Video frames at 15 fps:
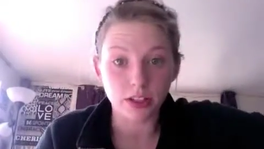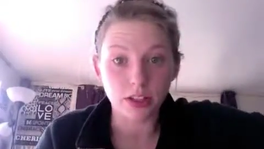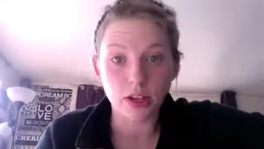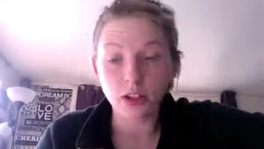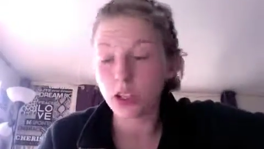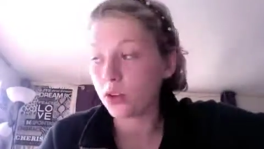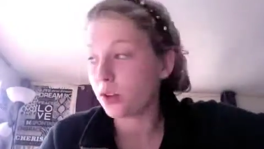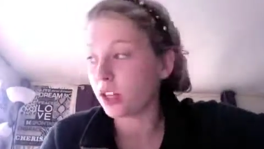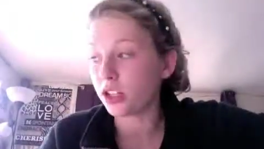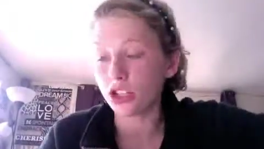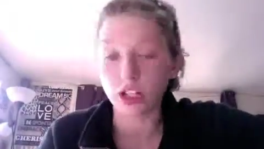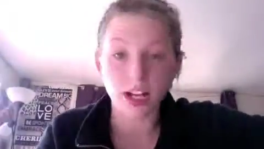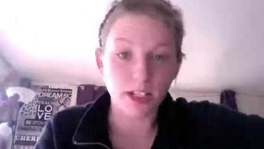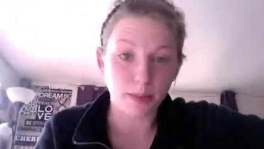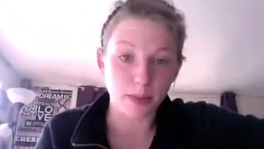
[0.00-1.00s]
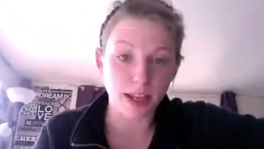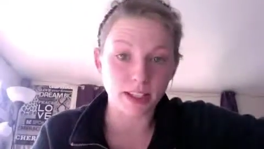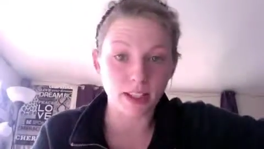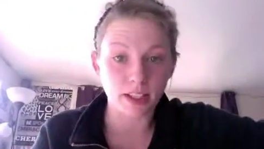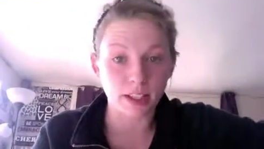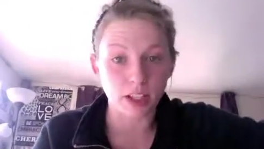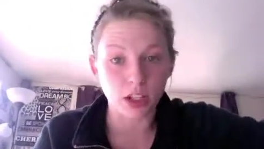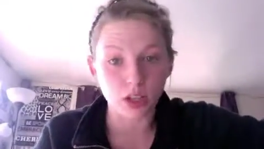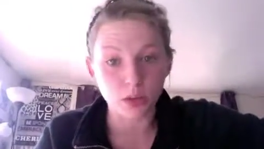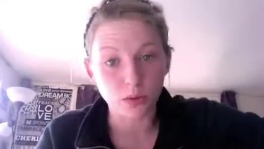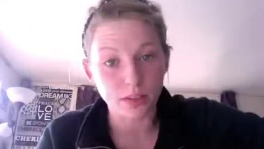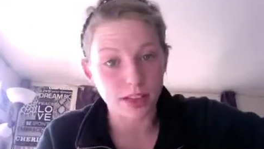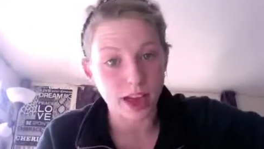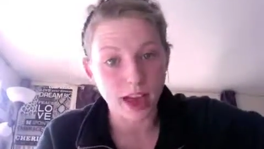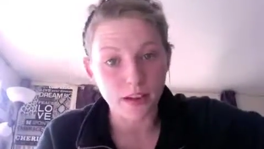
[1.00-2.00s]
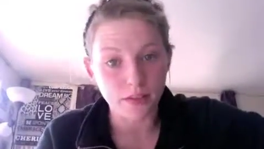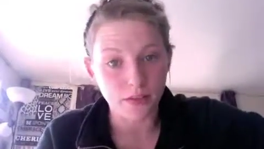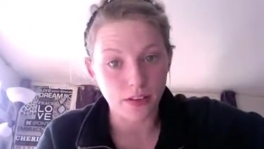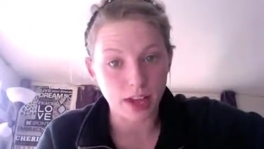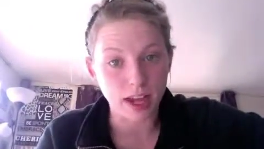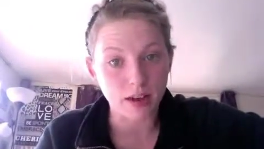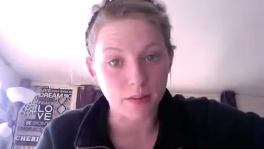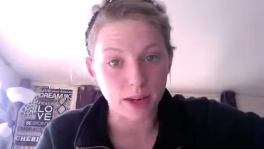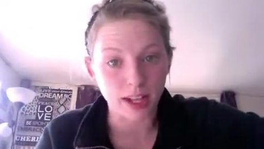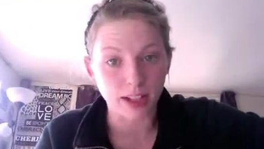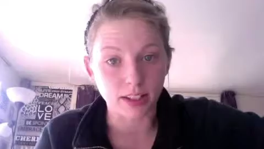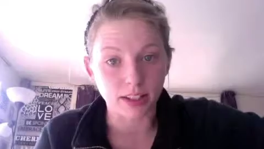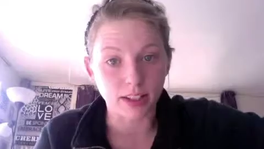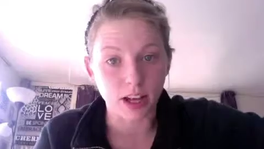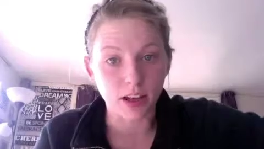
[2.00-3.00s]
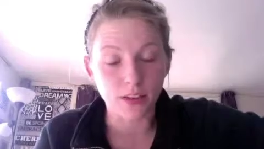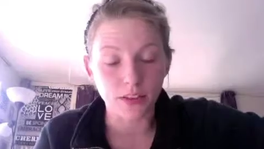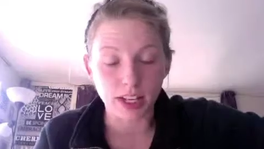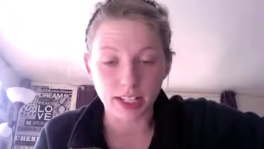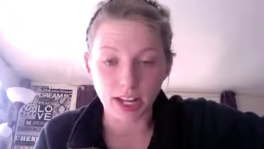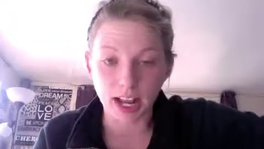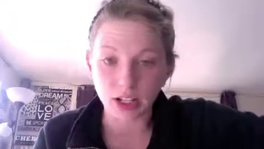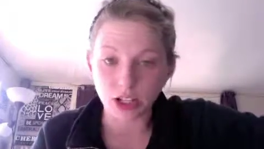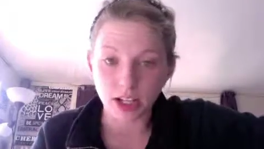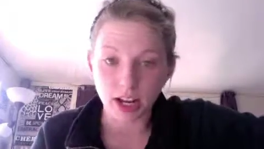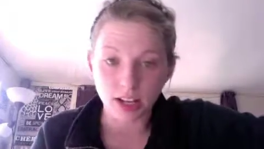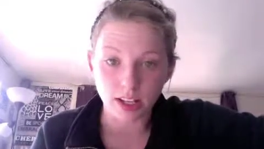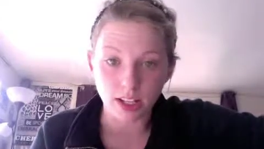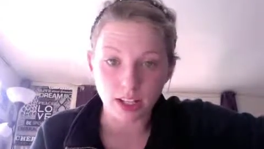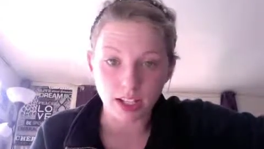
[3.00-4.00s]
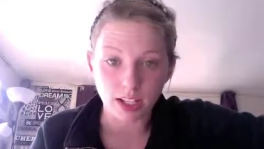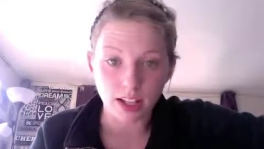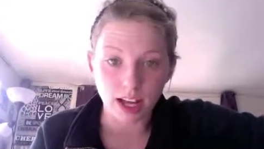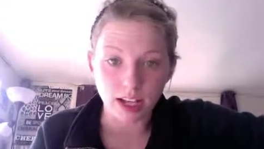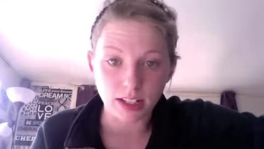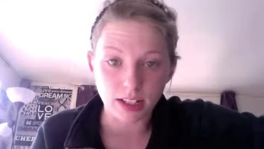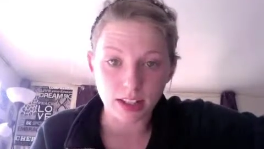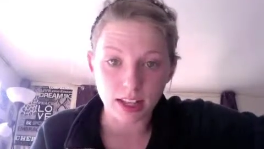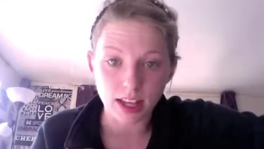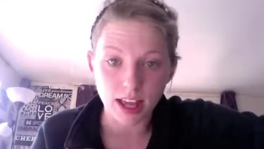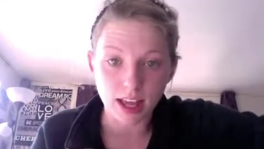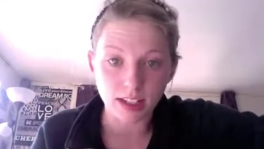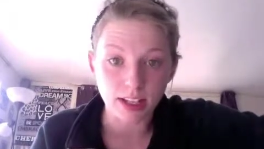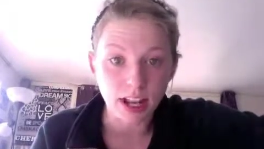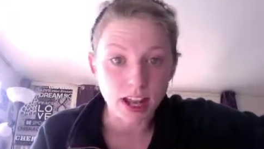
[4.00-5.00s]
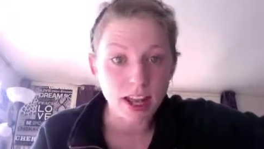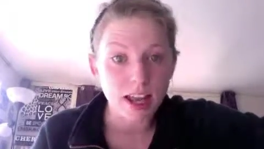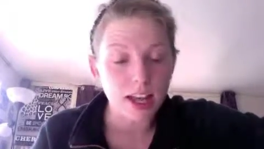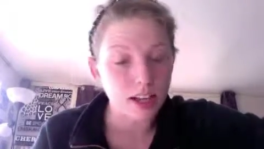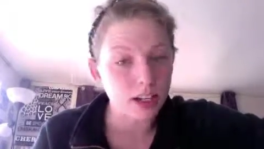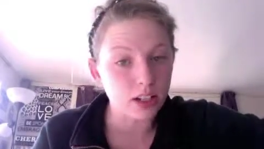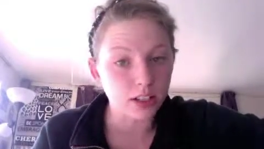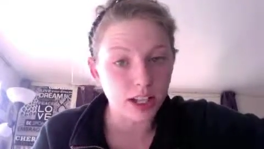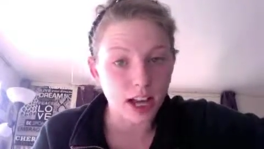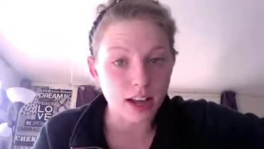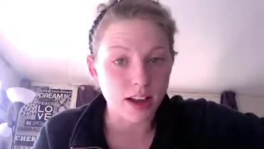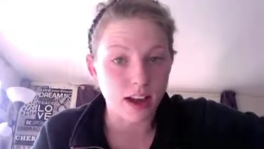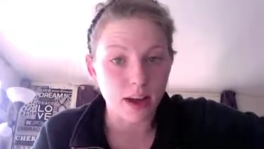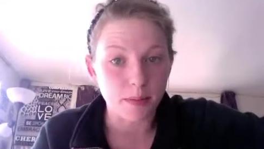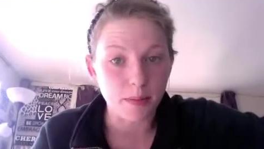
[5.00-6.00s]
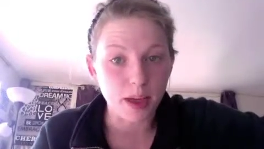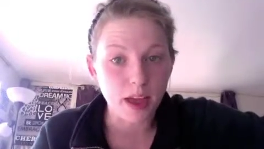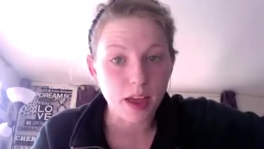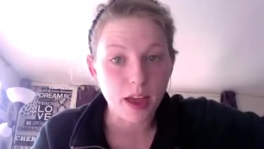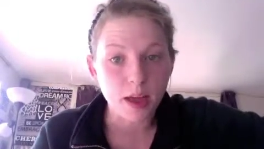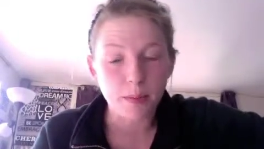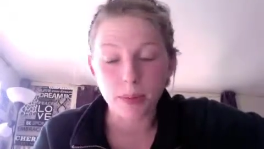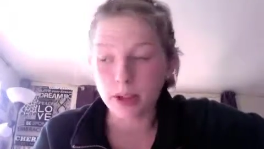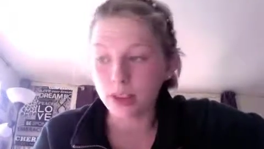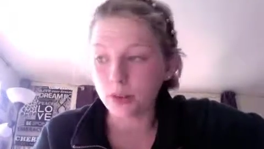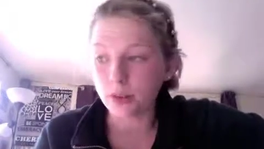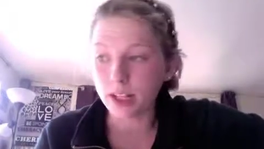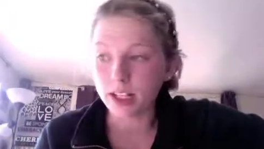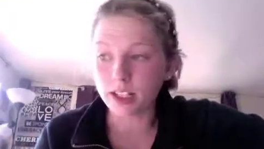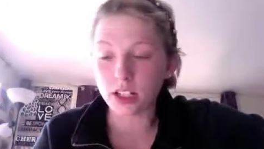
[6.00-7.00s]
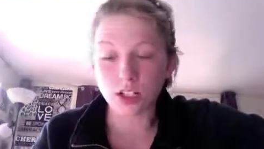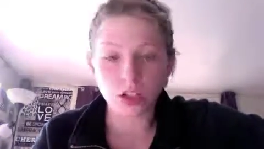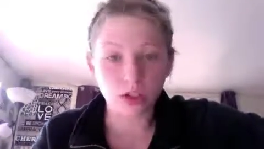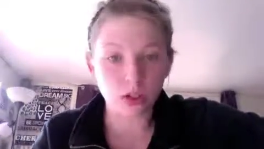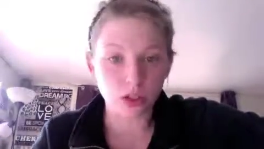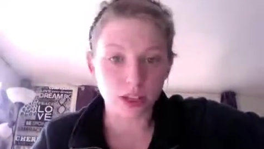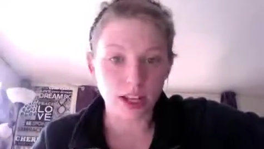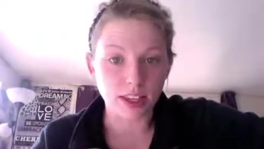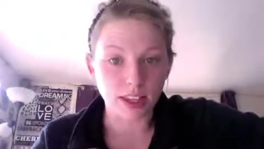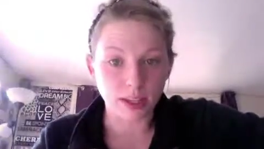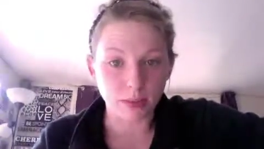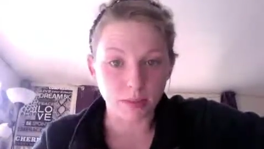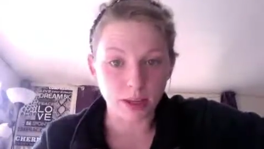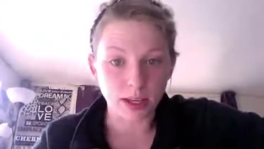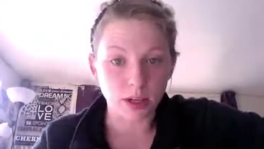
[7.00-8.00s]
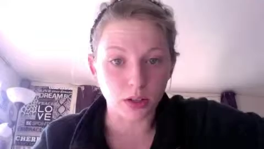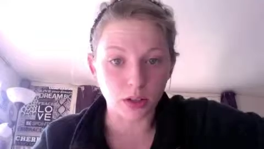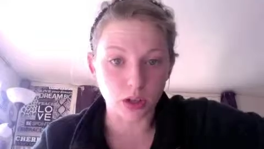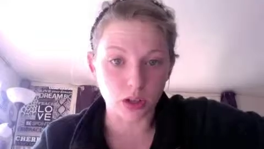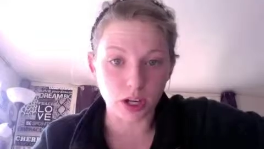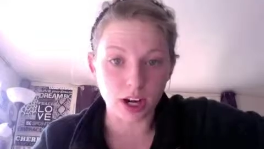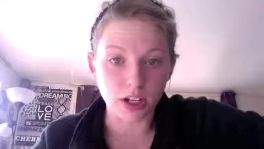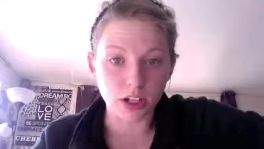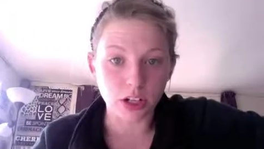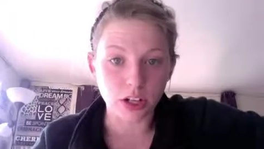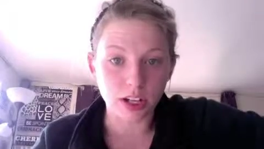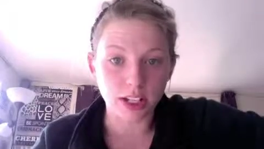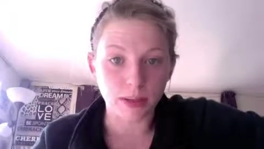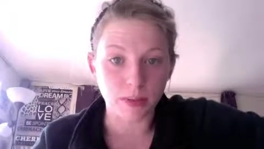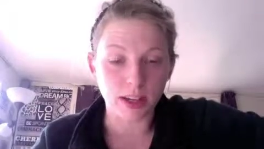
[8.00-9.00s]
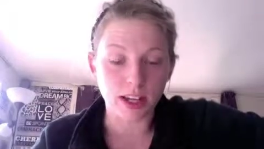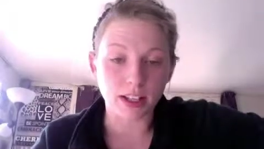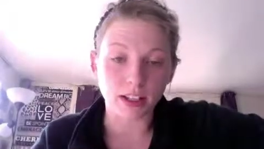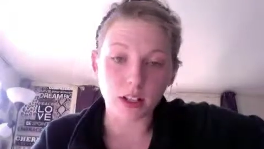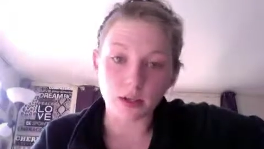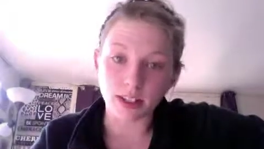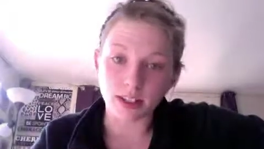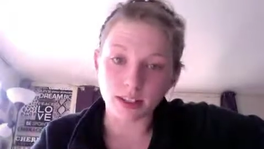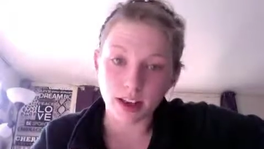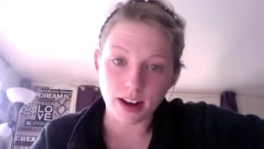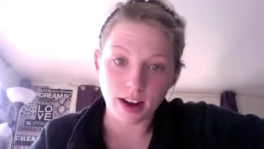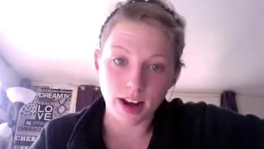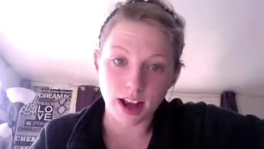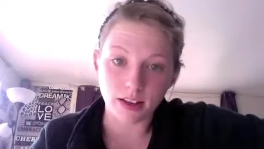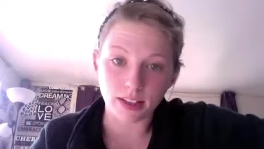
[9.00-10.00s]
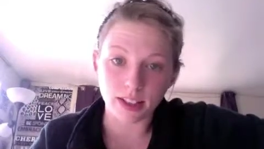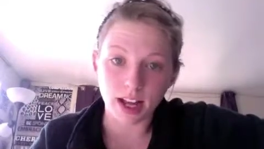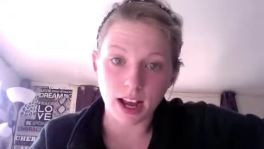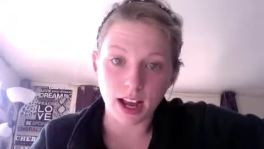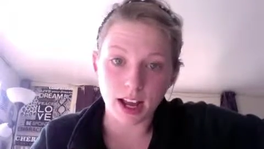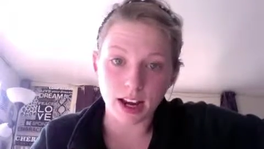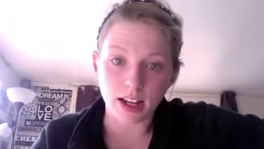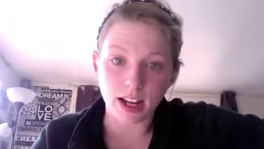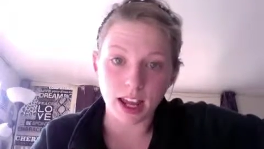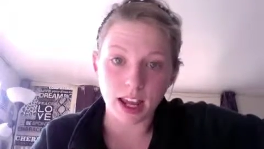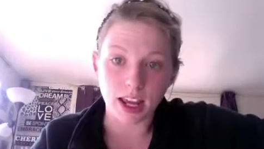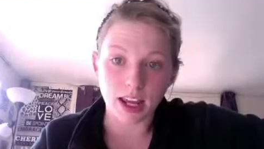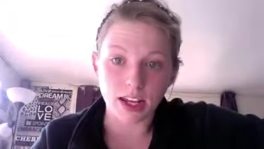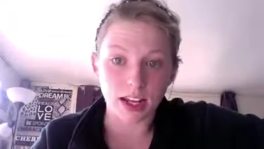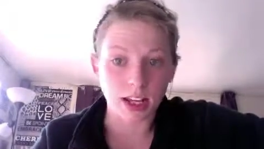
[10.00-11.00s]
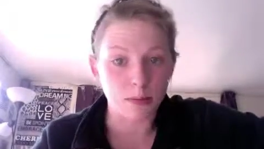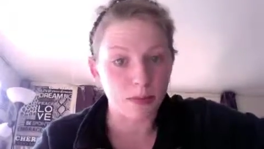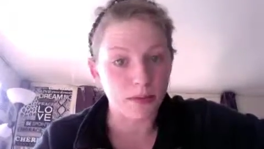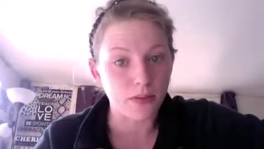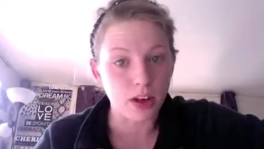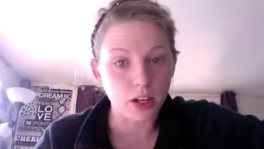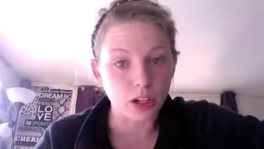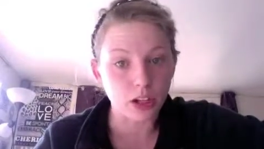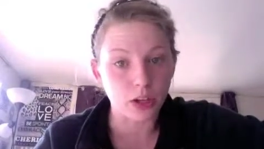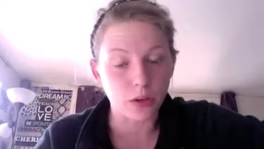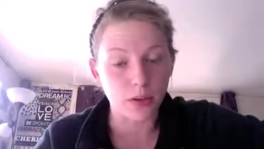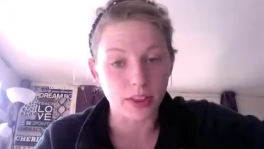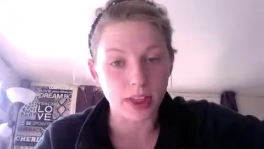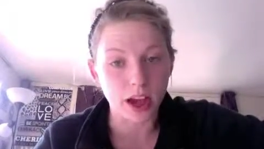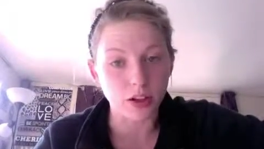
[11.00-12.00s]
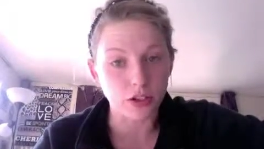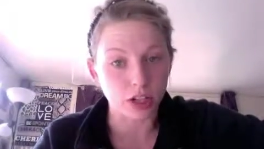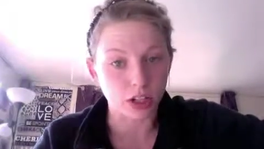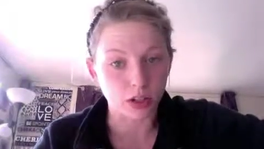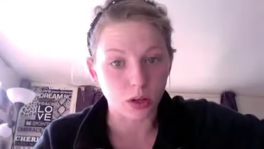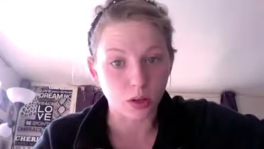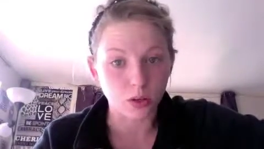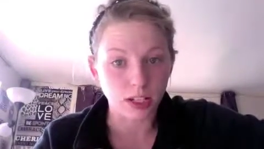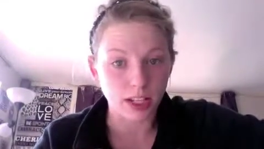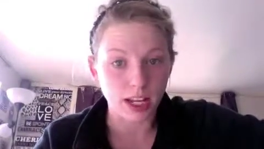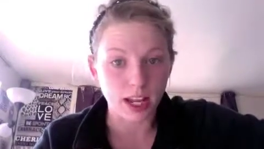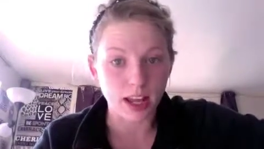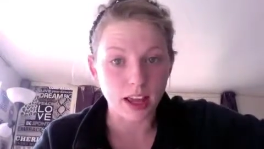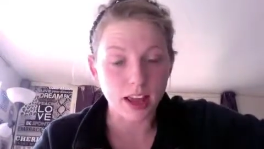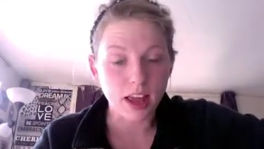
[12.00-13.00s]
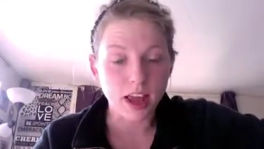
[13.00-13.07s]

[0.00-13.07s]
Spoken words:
so you can just basically use that fan by itself, attach an LED light to the end, and it'll light up. But the reason to create this big old structure is because you can set it outside and it can be functional without just holding it,